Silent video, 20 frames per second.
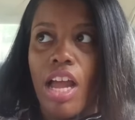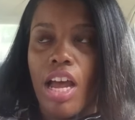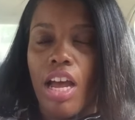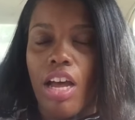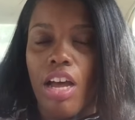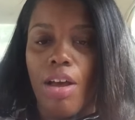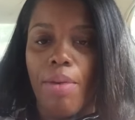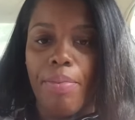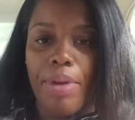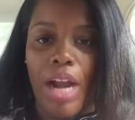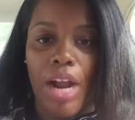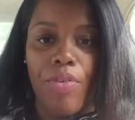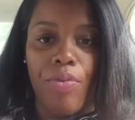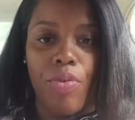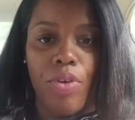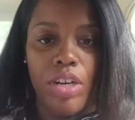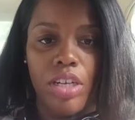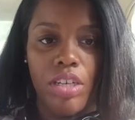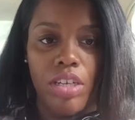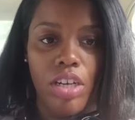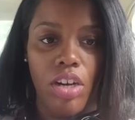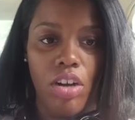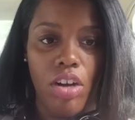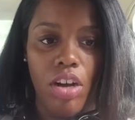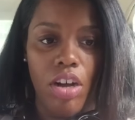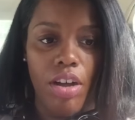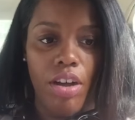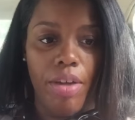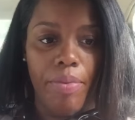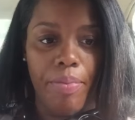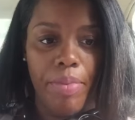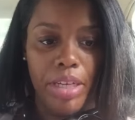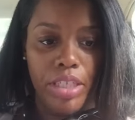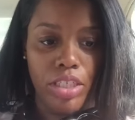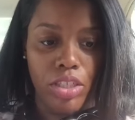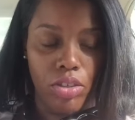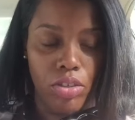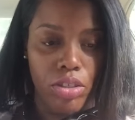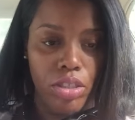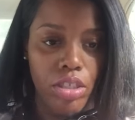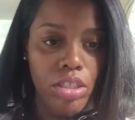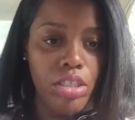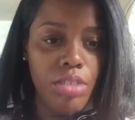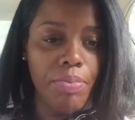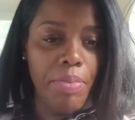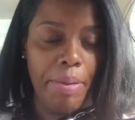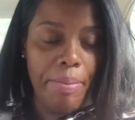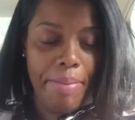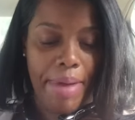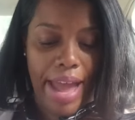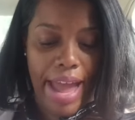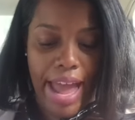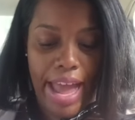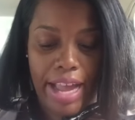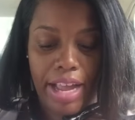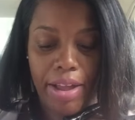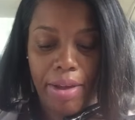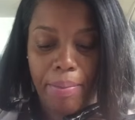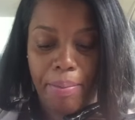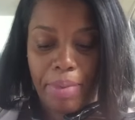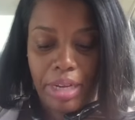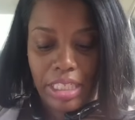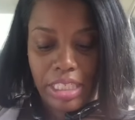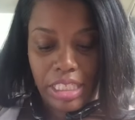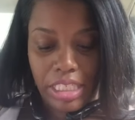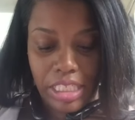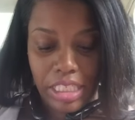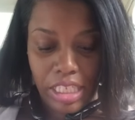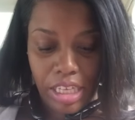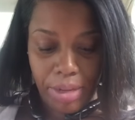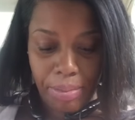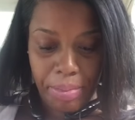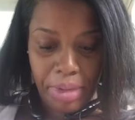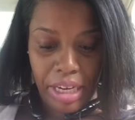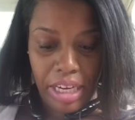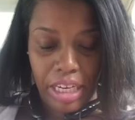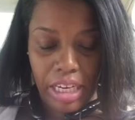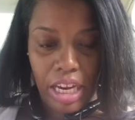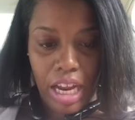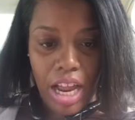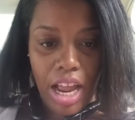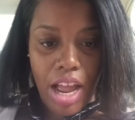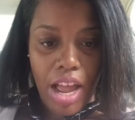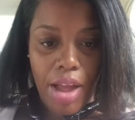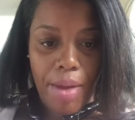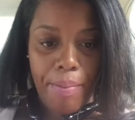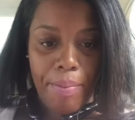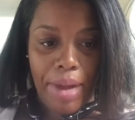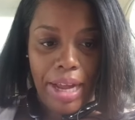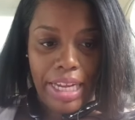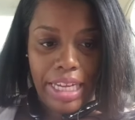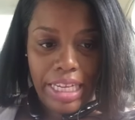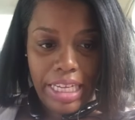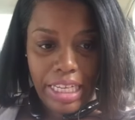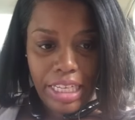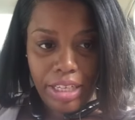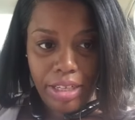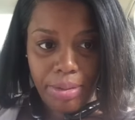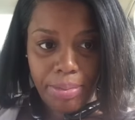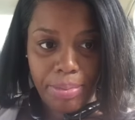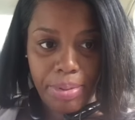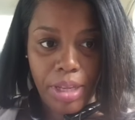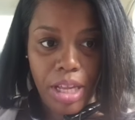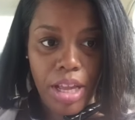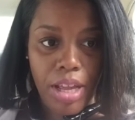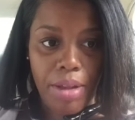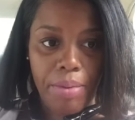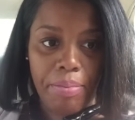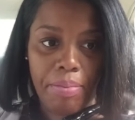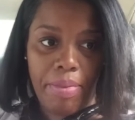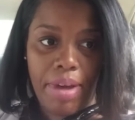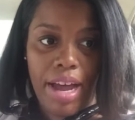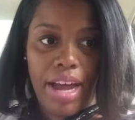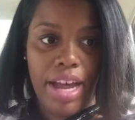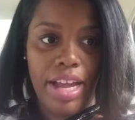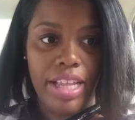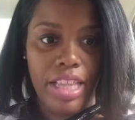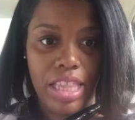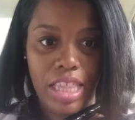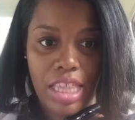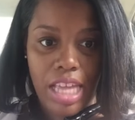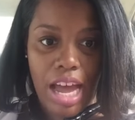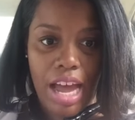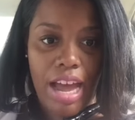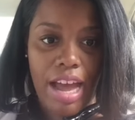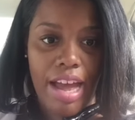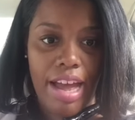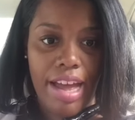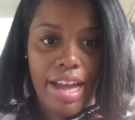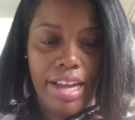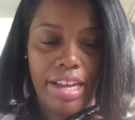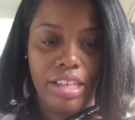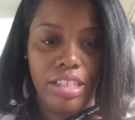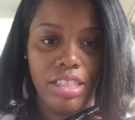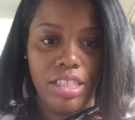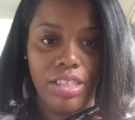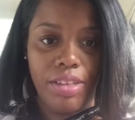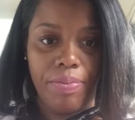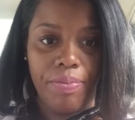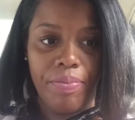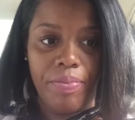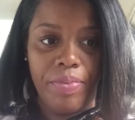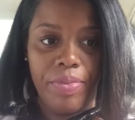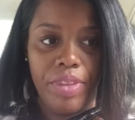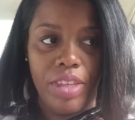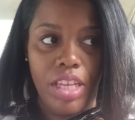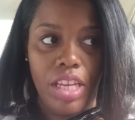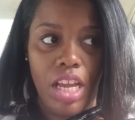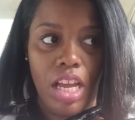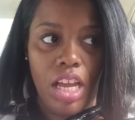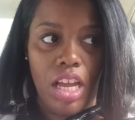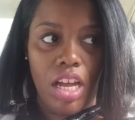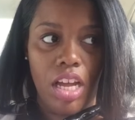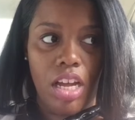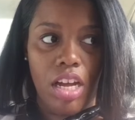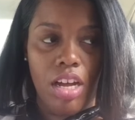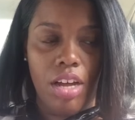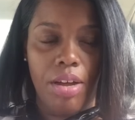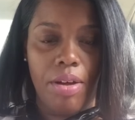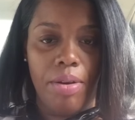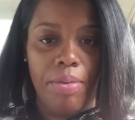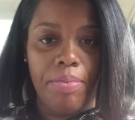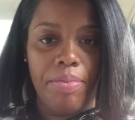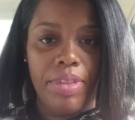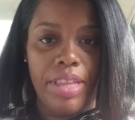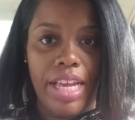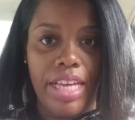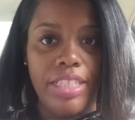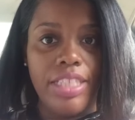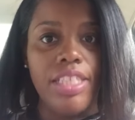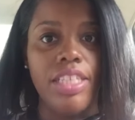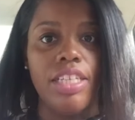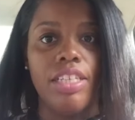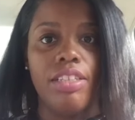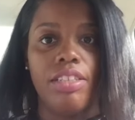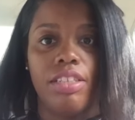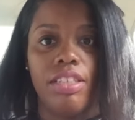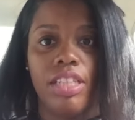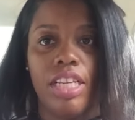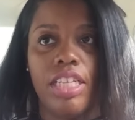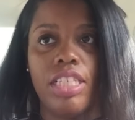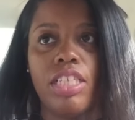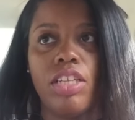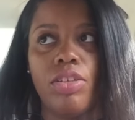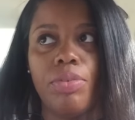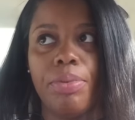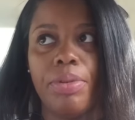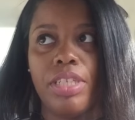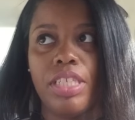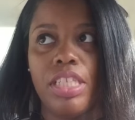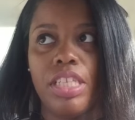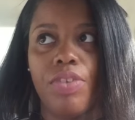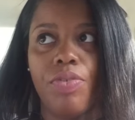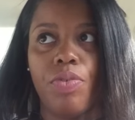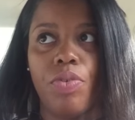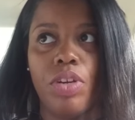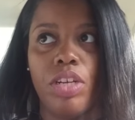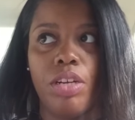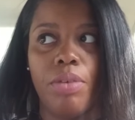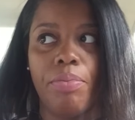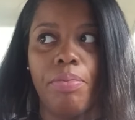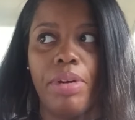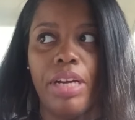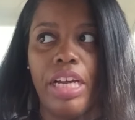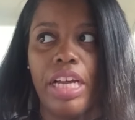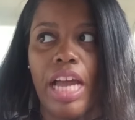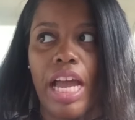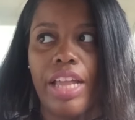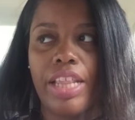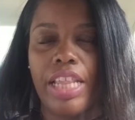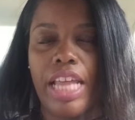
But I've worn it on my shoulders, my back, my stomach, my hip, my thighs. That's it. That's the only places I've worn them. But